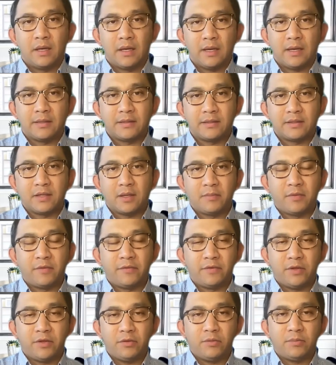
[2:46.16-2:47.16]
As some
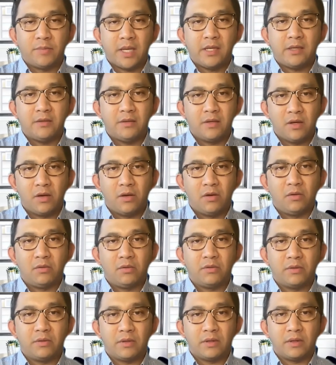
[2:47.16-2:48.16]
of you may
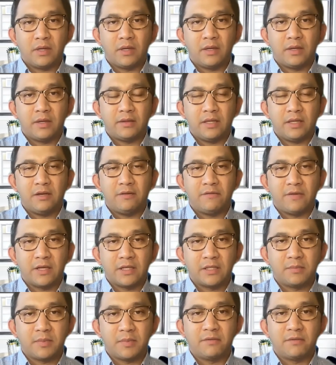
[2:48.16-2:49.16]
know, the
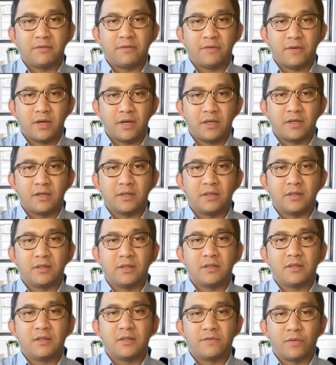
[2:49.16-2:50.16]
investment
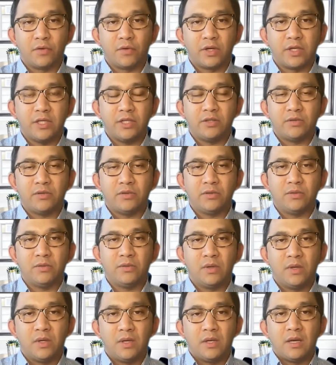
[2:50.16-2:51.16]
funds for
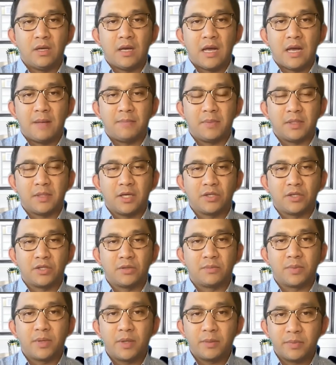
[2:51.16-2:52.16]
E2
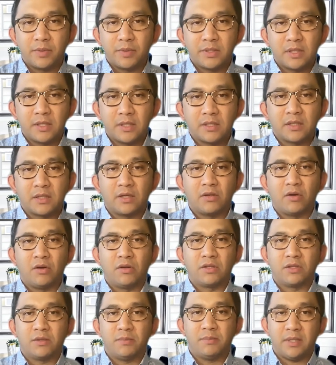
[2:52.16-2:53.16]
application purposes can
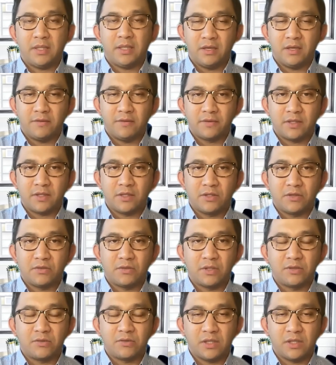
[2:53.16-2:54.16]
also be gifted to
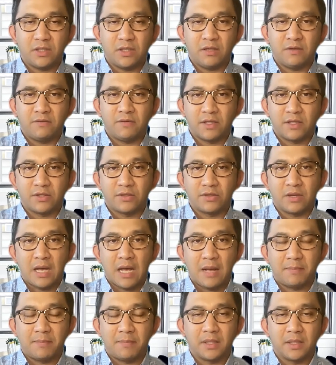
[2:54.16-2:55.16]
the treaty investor
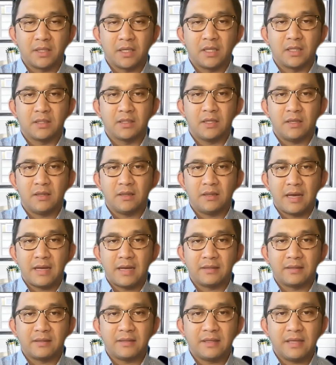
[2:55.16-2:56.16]
applicant. In
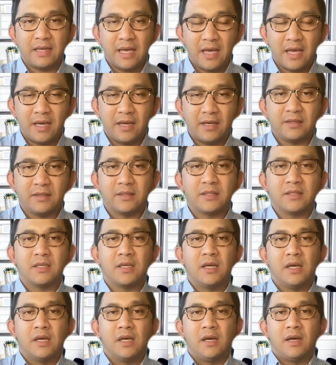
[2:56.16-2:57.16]
that case,
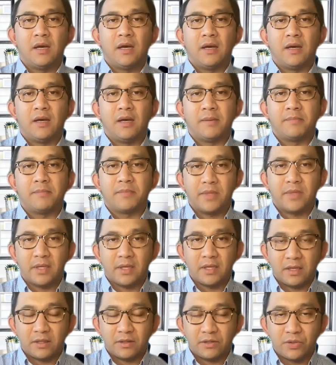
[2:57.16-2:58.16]

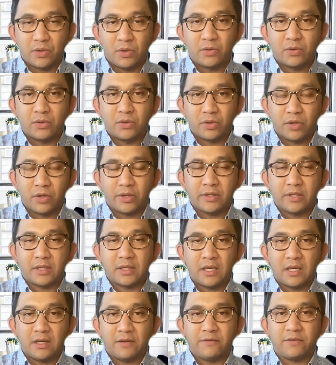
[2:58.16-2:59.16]
the donor or the
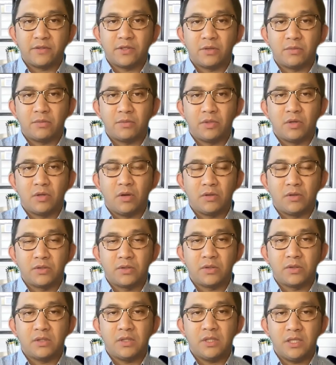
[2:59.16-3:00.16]
gifter would
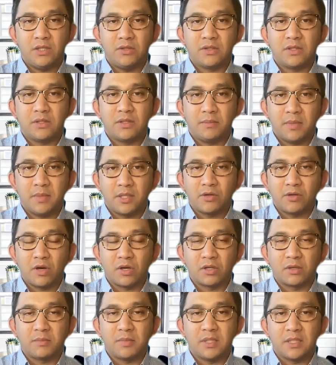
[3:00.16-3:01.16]
also need to submit
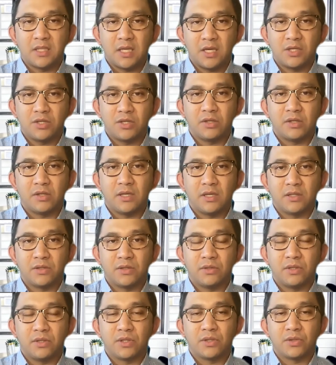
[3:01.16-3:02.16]
documentation as
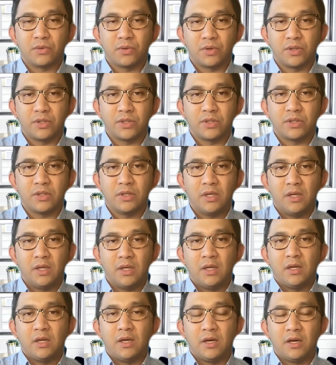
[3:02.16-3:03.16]
to the source
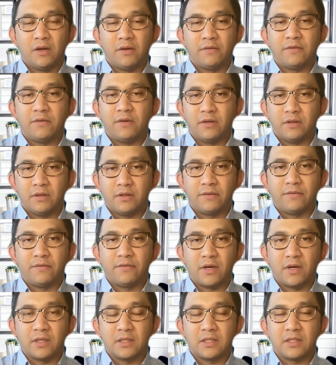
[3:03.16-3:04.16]
of the
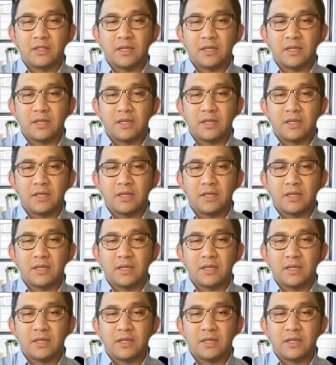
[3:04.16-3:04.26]
funds